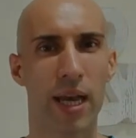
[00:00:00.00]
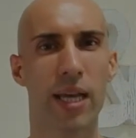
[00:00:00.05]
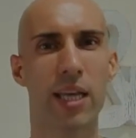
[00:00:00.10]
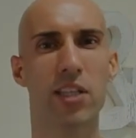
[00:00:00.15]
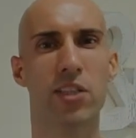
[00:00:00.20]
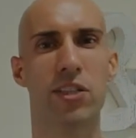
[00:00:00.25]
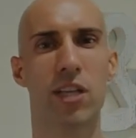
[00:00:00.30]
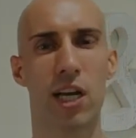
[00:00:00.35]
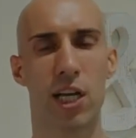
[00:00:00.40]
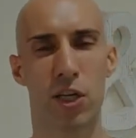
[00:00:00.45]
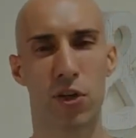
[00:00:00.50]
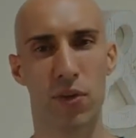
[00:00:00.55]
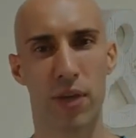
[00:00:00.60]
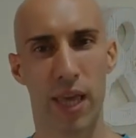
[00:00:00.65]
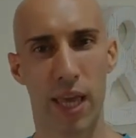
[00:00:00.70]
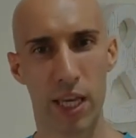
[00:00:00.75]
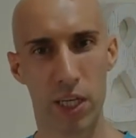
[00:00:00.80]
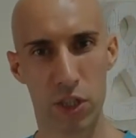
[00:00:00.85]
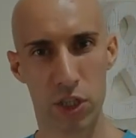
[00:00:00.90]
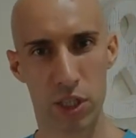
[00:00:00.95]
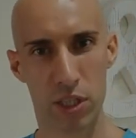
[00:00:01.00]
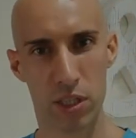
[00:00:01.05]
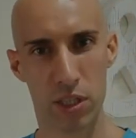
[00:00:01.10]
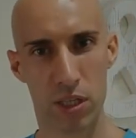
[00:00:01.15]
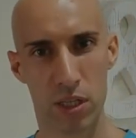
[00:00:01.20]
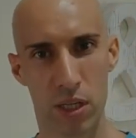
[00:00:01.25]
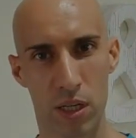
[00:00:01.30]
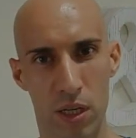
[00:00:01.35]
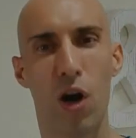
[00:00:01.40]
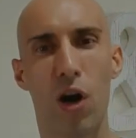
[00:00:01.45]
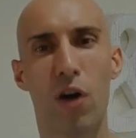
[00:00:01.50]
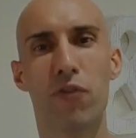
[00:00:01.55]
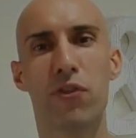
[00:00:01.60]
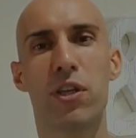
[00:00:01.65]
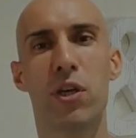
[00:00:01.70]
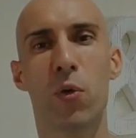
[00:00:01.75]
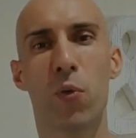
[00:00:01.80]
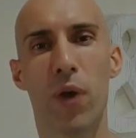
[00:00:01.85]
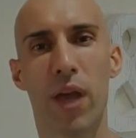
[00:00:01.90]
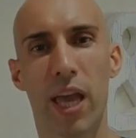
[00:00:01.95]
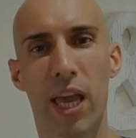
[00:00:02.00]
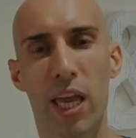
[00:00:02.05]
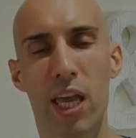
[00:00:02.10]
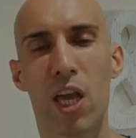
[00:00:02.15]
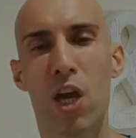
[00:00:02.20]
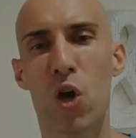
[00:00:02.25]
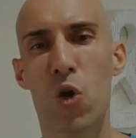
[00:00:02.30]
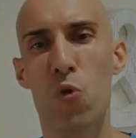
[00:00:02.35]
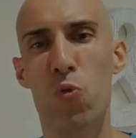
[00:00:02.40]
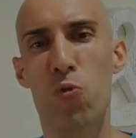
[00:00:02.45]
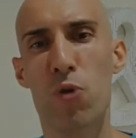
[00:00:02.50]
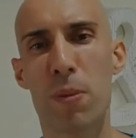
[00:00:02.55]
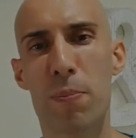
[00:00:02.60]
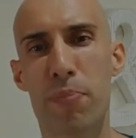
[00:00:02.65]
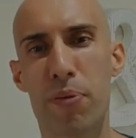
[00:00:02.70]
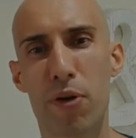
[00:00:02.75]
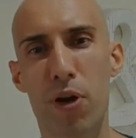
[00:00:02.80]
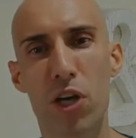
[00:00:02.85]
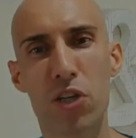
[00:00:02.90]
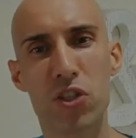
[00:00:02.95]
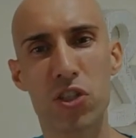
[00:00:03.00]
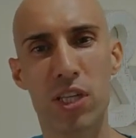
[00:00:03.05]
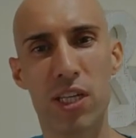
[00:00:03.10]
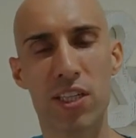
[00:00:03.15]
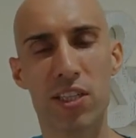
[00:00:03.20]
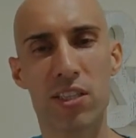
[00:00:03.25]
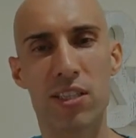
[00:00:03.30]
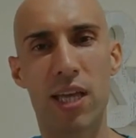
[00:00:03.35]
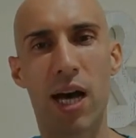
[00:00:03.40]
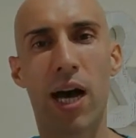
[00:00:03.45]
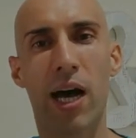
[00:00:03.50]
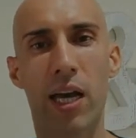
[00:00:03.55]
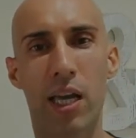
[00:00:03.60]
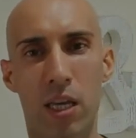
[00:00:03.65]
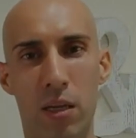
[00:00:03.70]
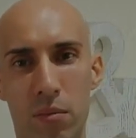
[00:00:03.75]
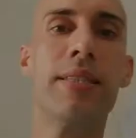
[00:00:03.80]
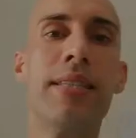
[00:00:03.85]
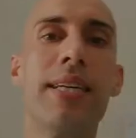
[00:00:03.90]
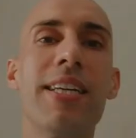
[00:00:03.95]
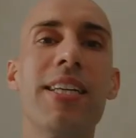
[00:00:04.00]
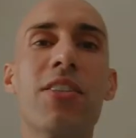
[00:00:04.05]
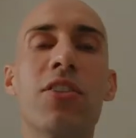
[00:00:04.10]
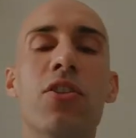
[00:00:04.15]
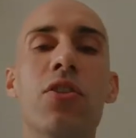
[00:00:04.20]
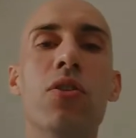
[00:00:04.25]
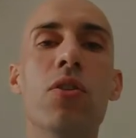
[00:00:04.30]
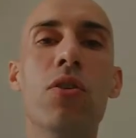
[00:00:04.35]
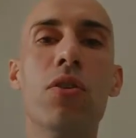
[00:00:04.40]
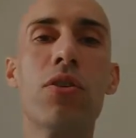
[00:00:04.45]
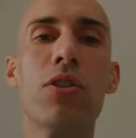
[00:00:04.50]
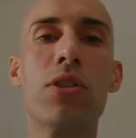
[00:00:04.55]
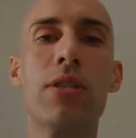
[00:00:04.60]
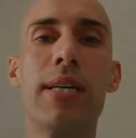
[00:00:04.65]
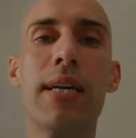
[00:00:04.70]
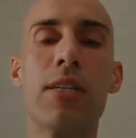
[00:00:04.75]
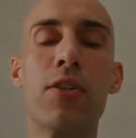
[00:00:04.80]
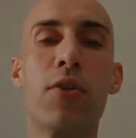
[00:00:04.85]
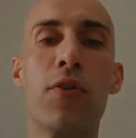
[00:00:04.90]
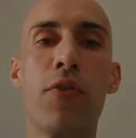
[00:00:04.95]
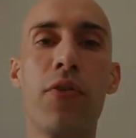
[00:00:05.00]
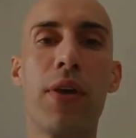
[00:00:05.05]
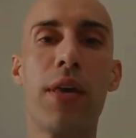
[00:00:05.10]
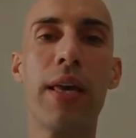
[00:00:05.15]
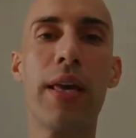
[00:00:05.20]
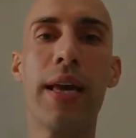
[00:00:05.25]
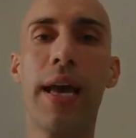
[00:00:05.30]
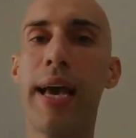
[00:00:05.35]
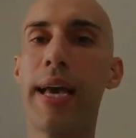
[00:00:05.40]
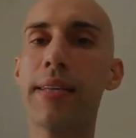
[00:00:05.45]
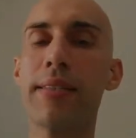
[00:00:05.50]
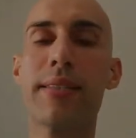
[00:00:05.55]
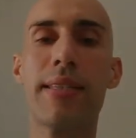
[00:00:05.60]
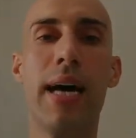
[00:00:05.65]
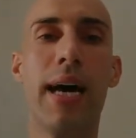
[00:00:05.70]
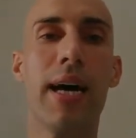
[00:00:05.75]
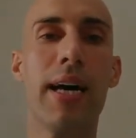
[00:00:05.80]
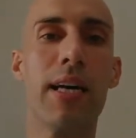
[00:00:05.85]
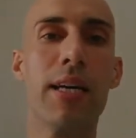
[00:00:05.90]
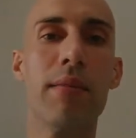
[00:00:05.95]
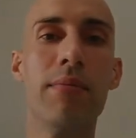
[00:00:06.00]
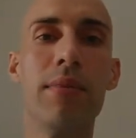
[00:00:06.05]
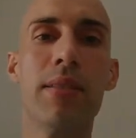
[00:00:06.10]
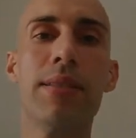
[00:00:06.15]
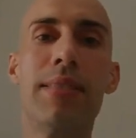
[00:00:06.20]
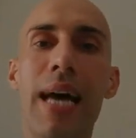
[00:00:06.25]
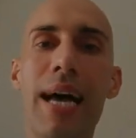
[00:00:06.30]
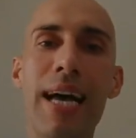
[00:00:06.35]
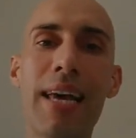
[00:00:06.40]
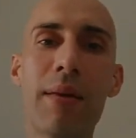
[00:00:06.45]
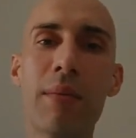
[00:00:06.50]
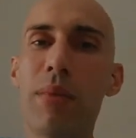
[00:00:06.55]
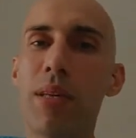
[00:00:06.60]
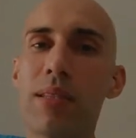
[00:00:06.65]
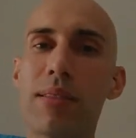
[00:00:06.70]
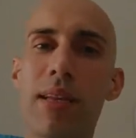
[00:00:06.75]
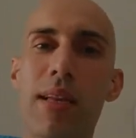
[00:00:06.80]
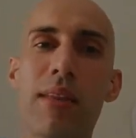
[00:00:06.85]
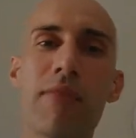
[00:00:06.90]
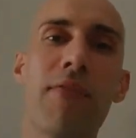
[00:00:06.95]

is a creation of the way we process time. There is no such thing as time. Time is an